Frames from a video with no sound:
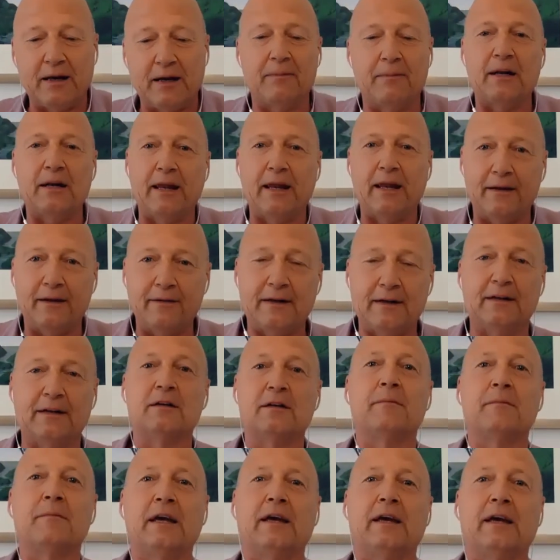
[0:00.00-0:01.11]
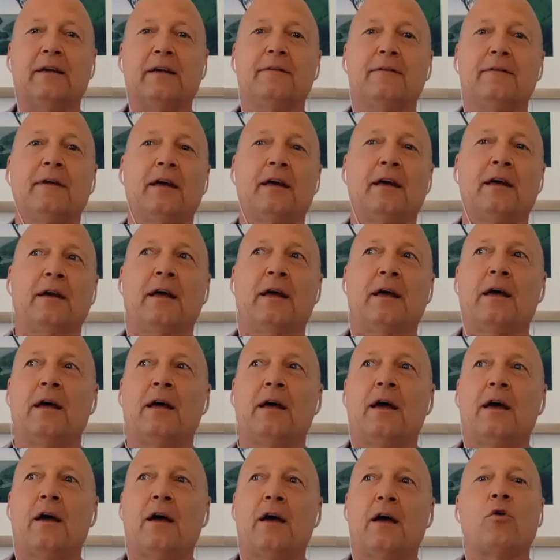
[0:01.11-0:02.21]
but a legacy to me is that
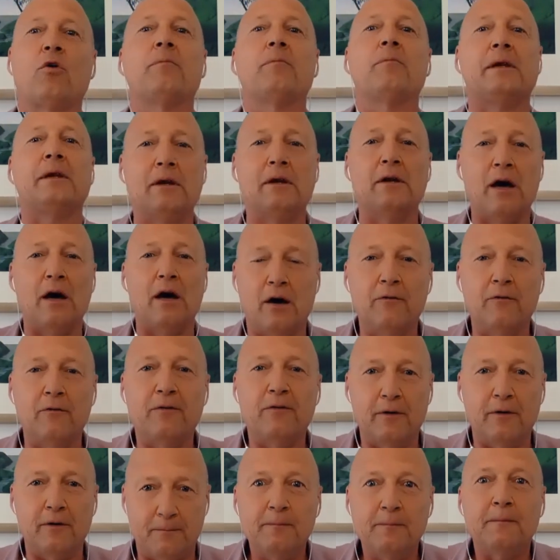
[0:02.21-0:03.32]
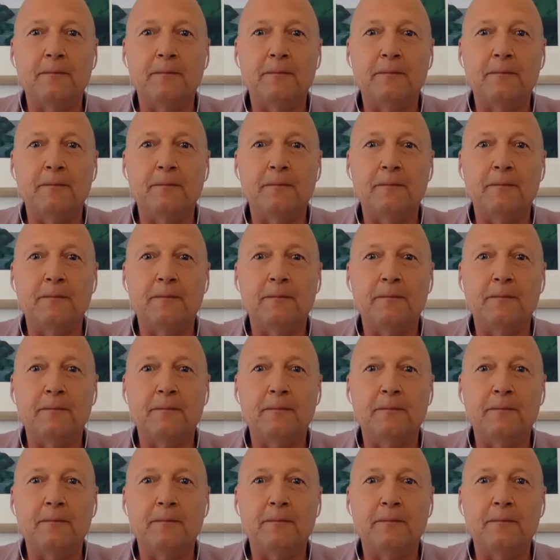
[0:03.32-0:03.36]
I want to be known for